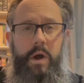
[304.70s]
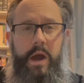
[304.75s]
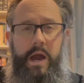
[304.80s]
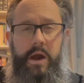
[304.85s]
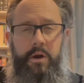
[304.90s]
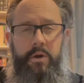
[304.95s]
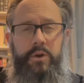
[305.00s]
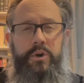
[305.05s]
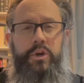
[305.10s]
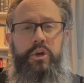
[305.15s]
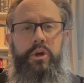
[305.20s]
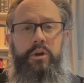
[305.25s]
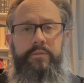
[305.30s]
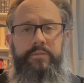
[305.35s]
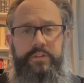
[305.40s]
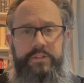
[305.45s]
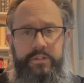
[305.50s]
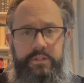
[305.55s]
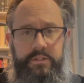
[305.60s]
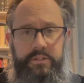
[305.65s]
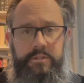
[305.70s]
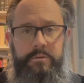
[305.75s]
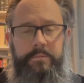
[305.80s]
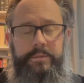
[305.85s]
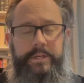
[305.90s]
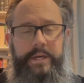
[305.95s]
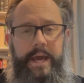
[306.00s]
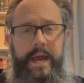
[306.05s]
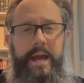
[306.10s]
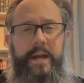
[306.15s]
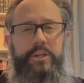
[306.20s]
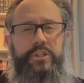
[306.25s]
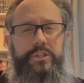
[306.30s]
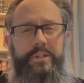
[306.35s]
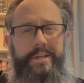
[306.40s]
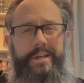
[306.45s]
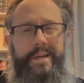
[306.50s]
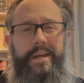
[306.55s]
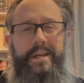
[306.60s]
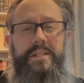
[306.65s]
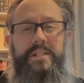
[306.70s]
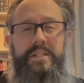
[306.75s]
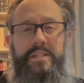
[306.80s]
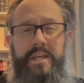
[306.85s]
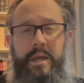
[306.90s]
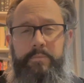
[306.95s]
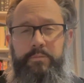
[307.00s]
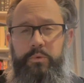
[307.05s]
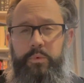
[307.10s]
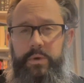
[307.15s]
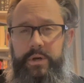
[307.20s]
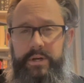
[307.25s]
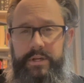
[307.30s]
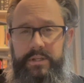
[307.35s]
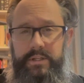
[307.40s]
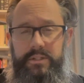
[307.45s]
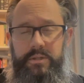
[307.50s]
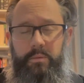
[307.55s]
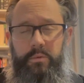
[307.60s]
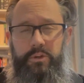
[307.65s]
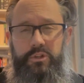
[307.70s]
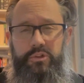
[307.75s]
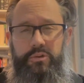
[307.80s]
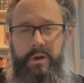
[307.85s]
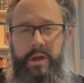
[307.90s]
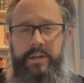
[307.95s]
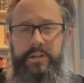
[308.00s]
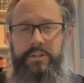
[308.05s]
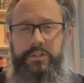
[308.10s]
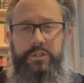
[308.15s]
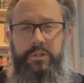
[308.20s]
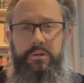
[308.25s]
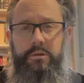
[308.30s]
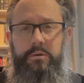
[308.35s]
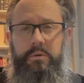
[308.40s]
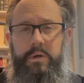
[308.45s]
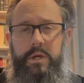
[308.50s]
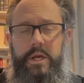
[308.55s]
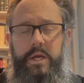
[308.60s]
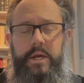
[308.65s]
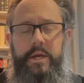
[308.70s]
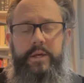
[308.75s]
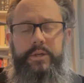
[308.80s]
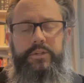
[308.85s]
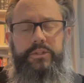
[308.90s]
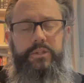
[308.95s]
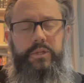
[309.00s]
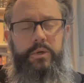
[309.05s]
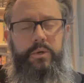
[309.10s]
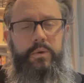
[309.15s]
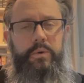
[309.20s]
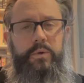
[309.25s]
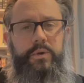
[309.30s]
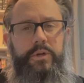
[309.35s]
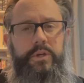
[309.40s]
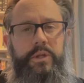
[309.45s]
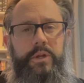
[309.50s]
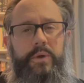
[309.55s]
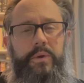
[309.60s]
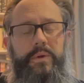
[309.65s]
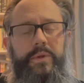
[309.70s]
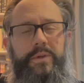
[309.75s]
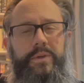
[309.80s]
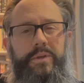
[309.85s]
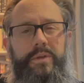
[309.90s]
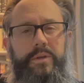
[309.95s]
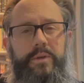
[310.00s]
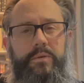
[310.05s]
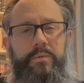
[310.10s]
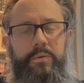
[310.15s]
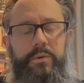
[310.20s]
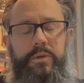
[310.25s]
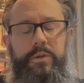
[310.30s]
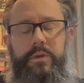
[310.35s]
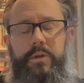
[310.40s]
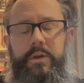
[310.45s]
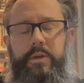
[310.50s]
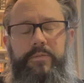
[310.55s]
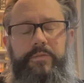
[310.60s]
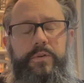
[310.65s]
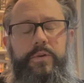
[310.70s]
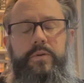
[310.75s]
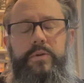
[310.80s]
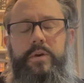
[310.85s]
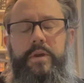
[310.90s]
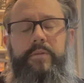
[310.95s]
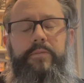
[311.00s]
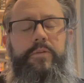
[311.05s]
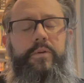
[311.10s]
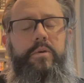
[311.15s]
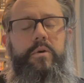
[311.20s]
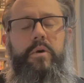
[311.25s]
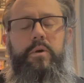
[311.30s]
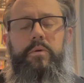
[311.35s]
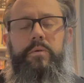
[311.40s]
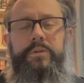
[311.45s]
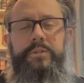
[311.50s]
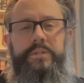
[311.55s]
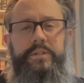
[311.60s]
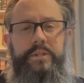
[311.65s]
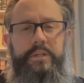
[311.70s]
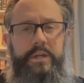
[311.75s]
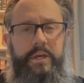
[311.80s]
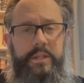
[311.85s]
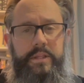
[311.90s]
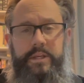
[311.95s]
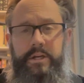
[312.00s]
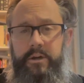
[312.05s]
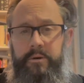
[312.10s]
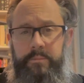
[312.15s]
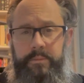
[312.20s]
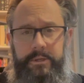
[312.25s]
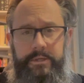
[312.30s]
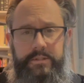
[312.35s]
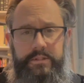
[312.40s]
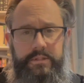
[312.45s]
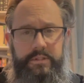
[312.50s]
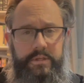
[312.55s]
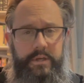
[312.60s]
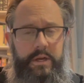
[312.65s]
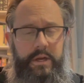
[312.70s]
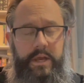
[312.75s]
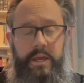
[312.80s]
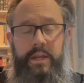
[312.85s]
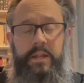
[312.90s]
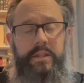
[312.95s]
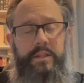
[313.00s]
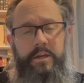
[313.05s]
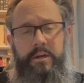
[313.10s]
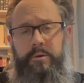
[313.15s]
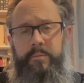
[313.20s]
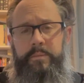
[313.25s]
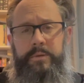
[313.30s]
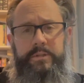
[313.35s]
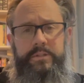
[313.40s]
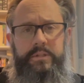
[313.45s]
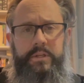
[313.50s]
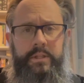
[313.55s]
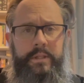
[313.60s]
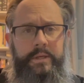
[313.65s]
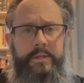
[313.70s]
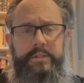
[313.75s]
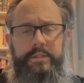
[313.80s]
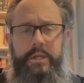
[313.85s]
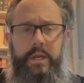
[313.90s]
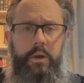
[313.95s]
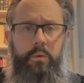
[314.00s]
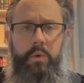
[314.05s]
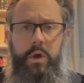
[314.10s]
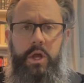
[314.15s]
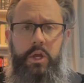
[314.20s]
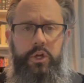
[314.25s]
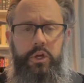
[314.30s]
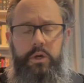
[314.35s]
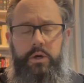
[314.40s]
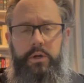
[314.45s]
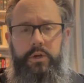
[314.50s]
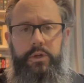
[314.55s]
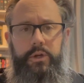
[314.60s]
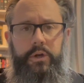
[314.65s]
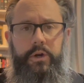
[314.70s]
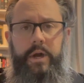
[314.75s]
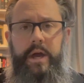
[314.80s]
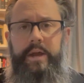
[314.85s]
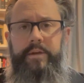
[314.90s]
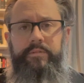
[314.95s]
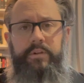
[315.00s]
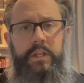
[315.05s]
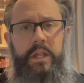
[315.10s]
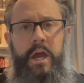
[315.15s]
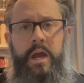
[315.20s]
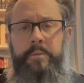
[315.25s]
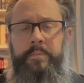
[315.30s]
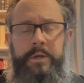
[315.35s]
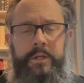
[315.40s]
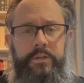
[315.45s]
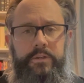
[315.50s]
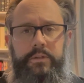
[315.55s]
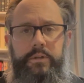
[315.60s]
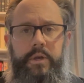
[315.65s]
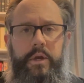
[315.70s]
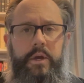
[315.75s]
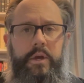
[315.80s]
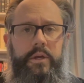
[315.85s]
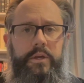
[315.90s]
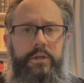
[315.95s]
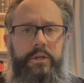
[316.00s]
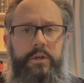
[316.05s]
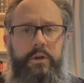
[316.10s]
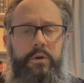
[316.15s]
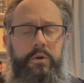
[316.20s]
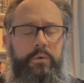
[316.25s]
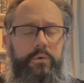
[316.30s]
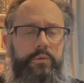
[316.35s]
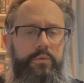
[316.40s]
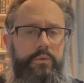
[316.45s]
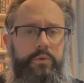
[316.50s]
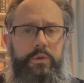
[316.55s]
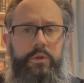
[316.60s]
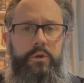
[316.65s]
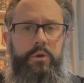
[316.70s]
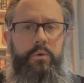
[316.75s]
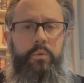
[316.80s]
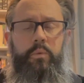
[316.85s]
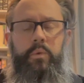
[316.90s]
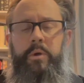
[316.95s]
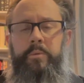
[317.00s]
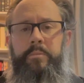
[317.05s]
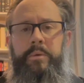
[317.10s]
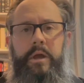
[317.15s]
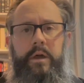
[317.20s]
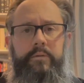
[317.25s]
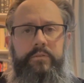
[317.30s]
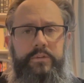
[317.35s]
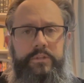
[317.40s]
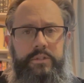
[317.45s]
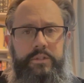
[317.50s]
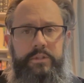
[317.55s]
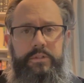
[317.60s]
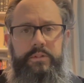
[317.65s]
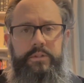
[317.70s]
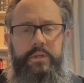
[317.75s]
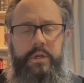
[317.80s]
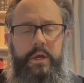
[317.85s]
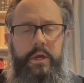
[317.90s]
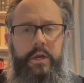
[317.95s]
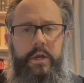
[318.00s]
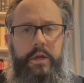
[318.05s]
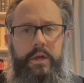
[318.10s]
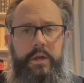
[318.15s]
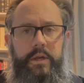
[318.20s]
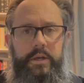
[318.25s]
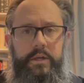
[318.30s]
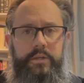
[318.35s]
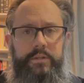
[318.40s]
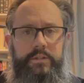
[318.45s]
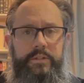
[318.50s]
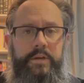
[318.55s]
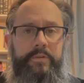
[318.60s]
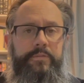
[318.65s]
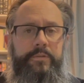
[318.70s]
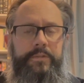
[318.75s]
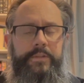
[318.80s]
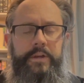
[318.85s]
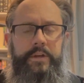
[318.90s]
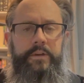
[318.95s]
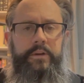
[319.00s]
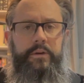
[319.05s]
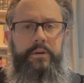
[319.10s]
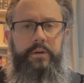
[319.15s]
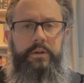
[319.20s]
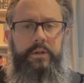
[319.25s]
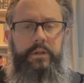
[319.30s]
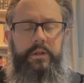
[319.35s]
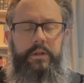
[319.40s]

our nervous system to actually accept what it is that we're trying to do. So, if you go and see a therapist, any therapist, and they say, well, you're out of alignment, your one pelvis is different than your